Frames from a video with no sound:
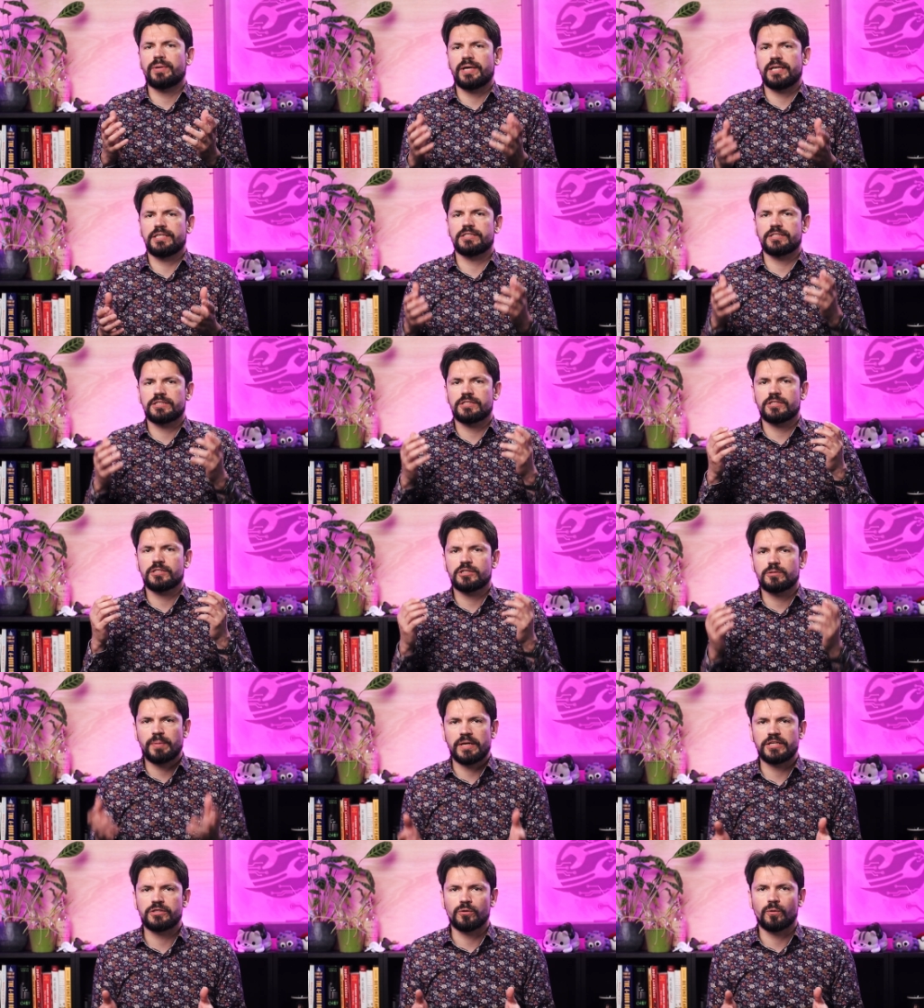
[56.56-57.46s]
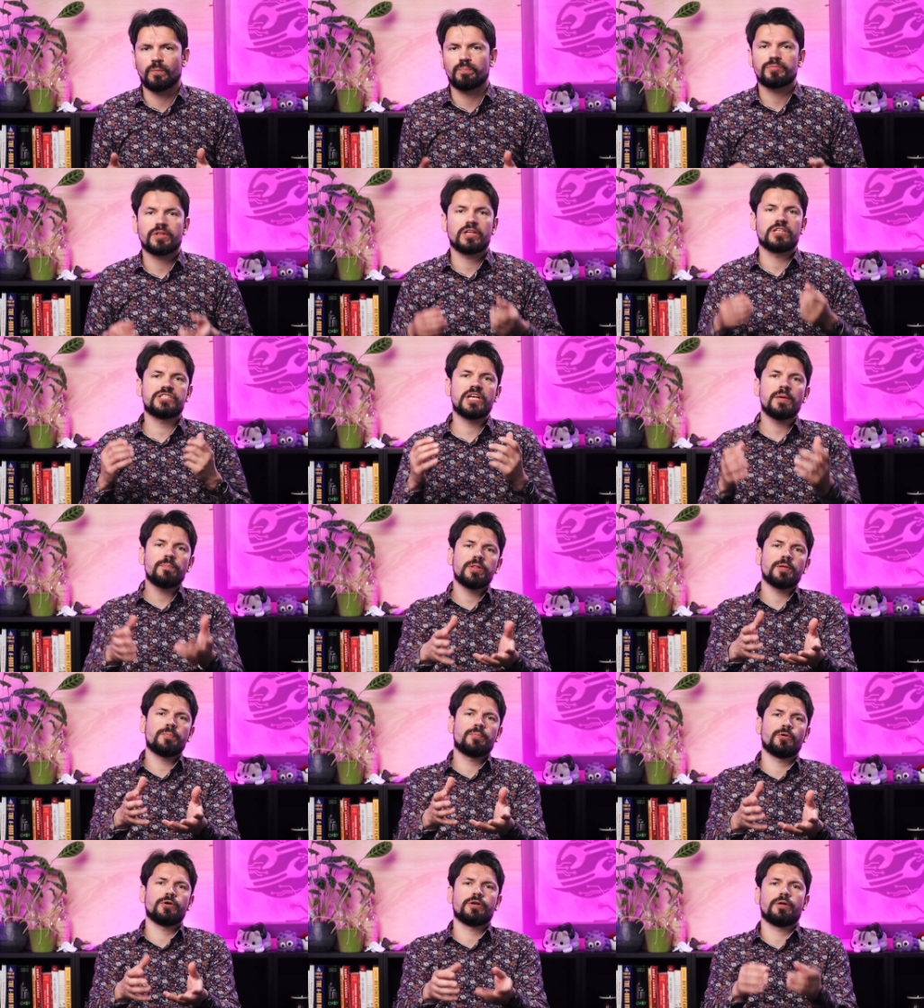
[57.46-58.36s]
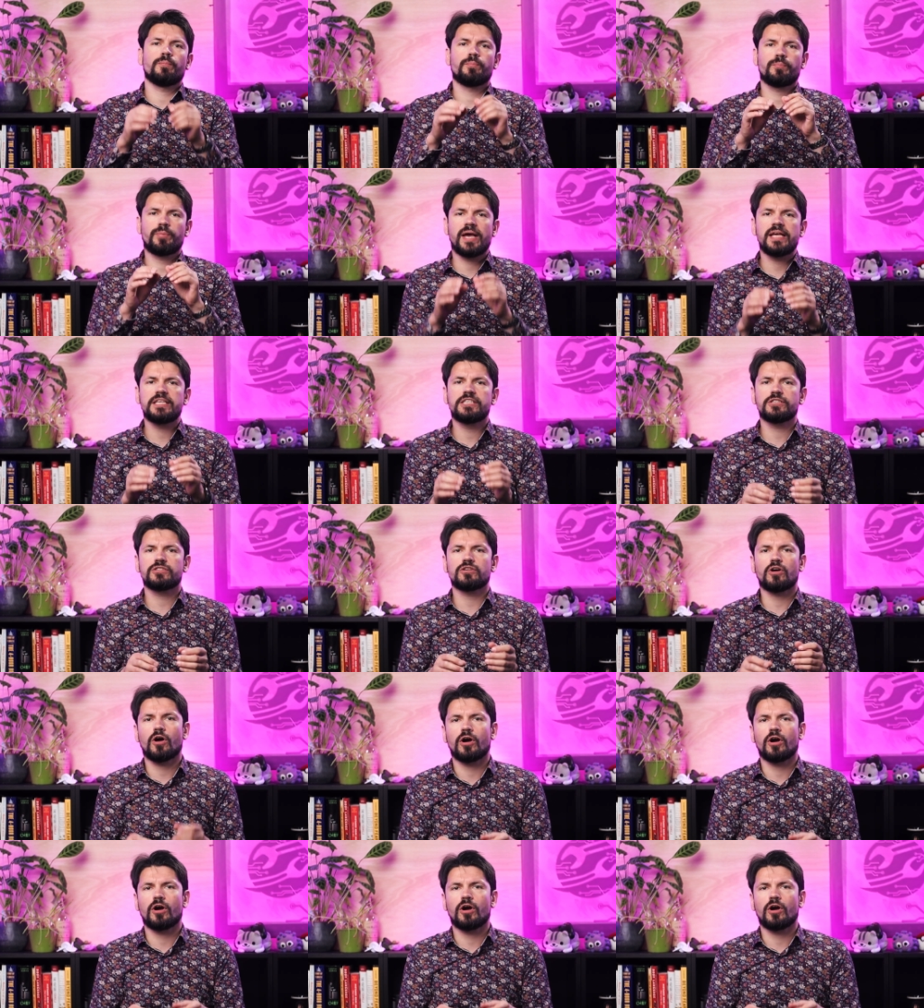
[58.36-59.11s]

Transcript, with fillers: pages special. Simply put, pages